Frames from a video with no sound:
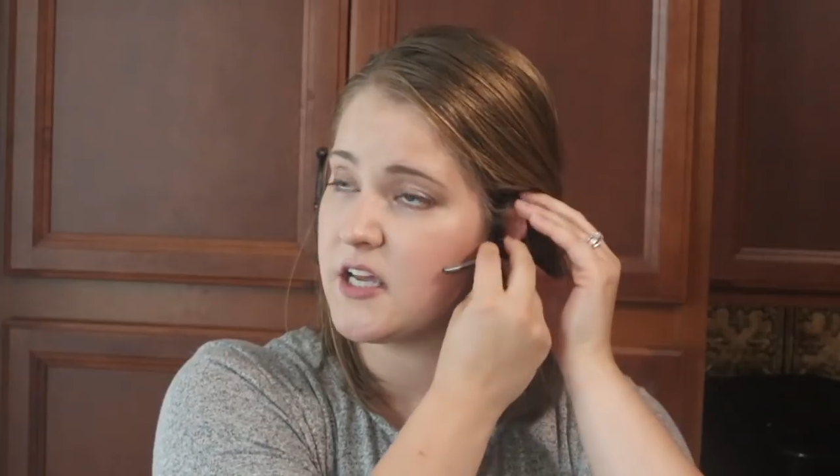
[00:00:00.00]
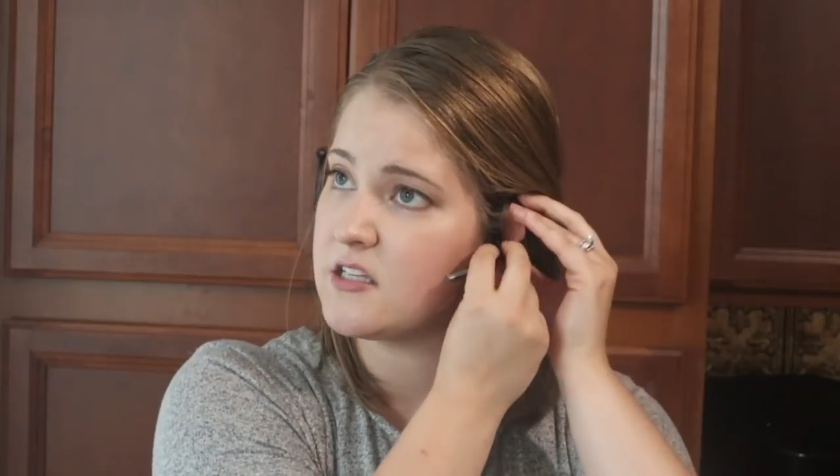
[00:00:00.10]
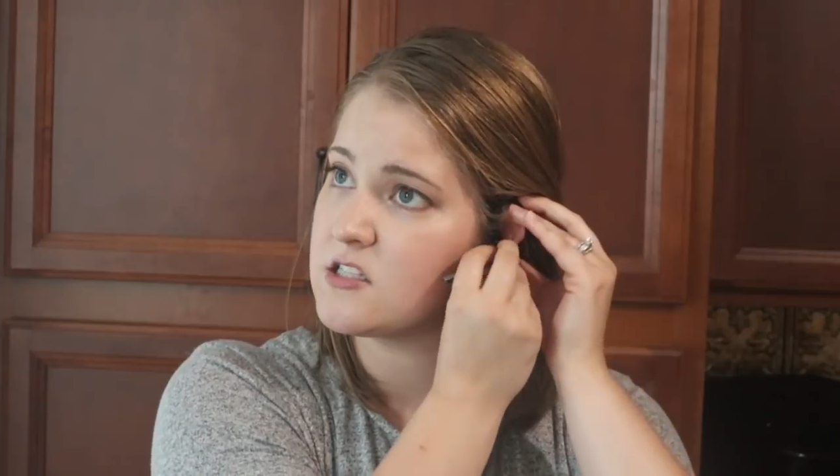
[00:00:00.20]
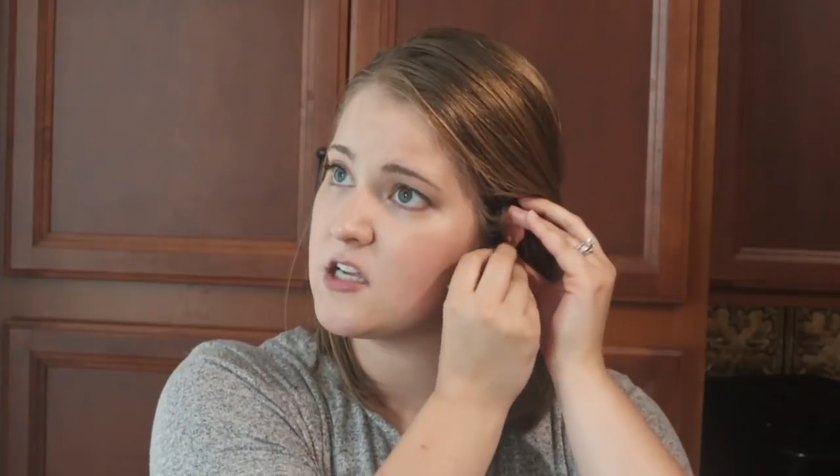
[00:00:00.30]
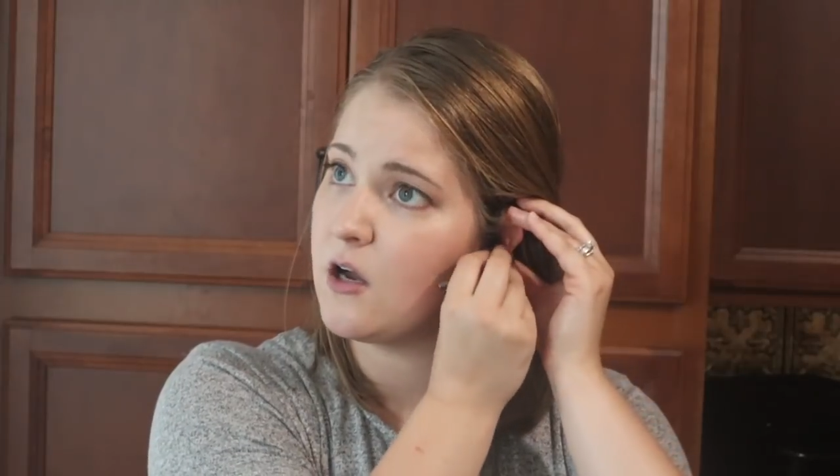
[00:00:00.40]

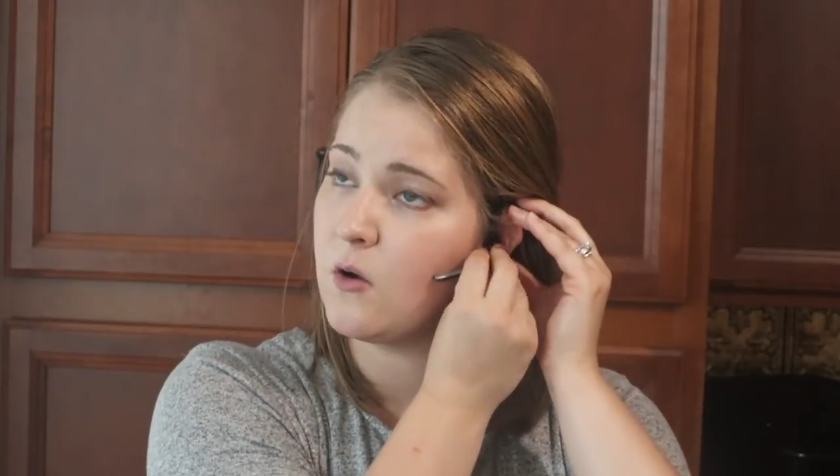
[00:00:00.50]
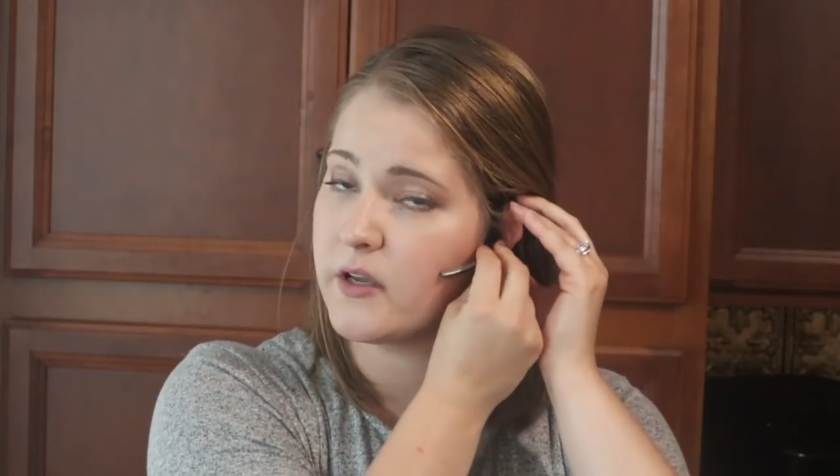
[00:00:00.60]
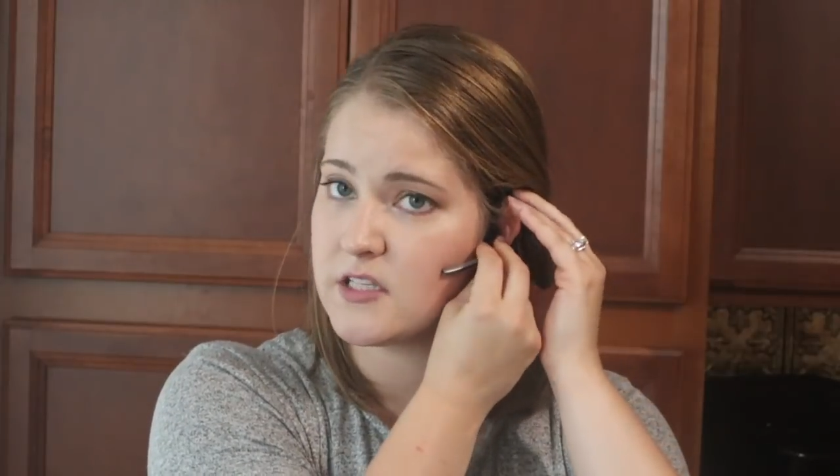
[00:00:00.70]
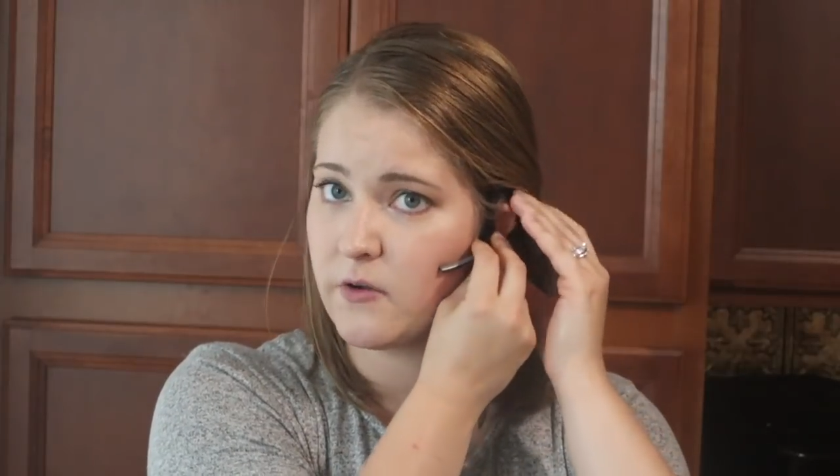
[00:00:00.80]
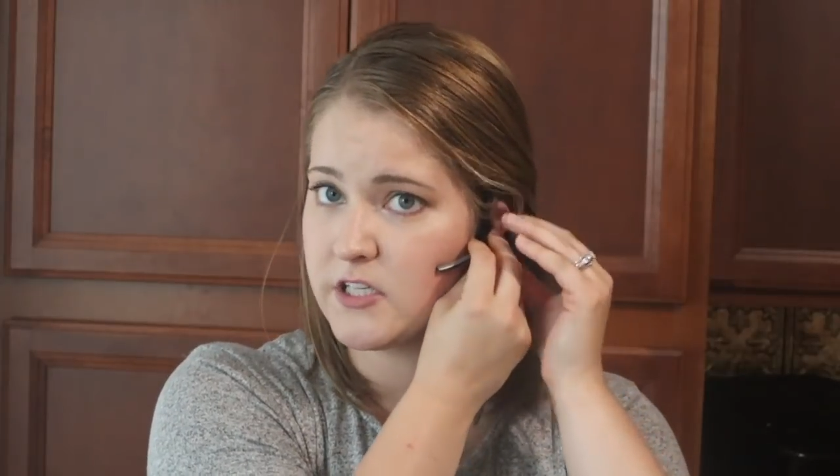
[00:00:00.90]
and so
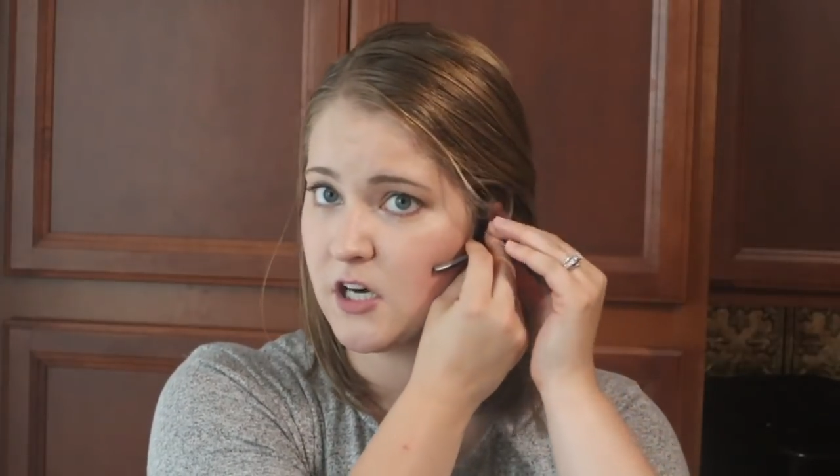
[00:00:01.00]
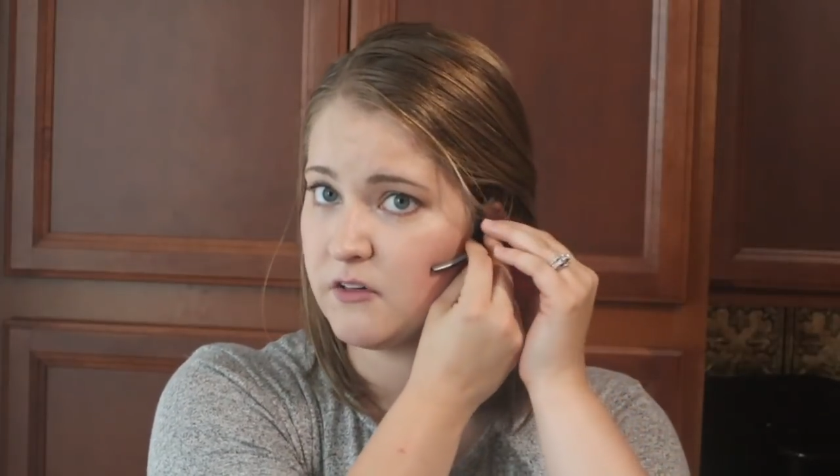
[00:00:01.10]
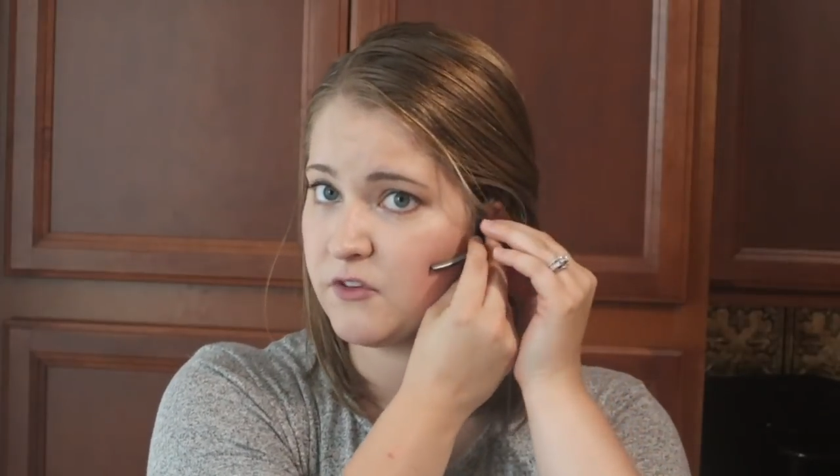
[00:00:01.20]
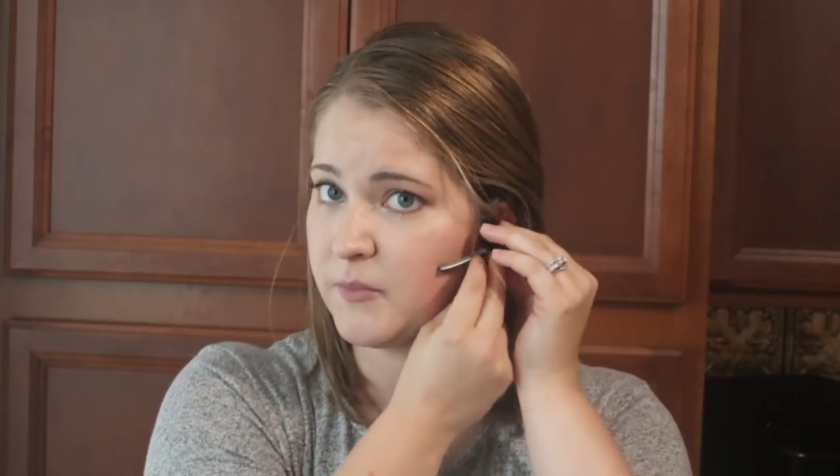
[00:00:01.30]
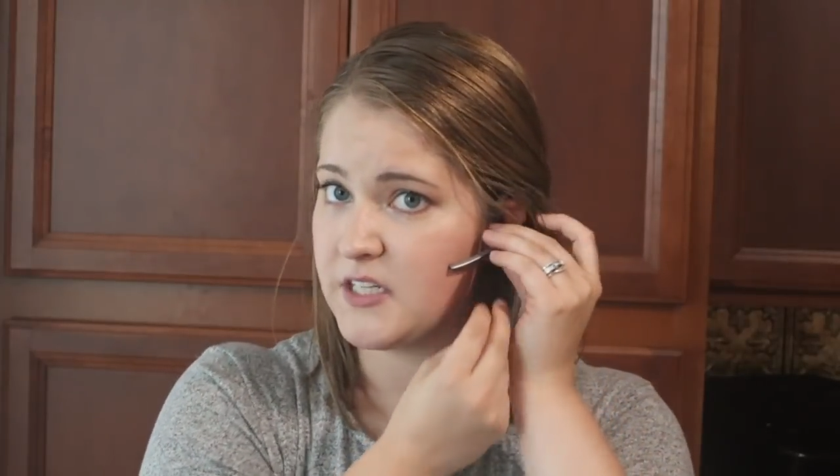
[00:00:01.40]
it's always
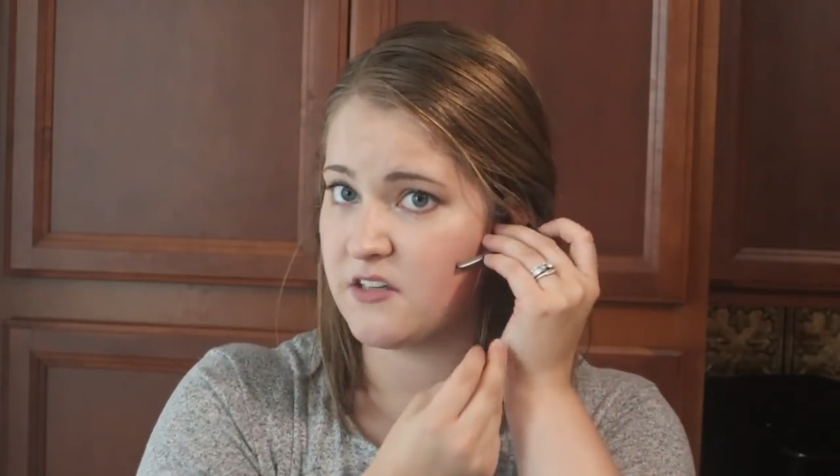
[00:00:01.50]
hard for me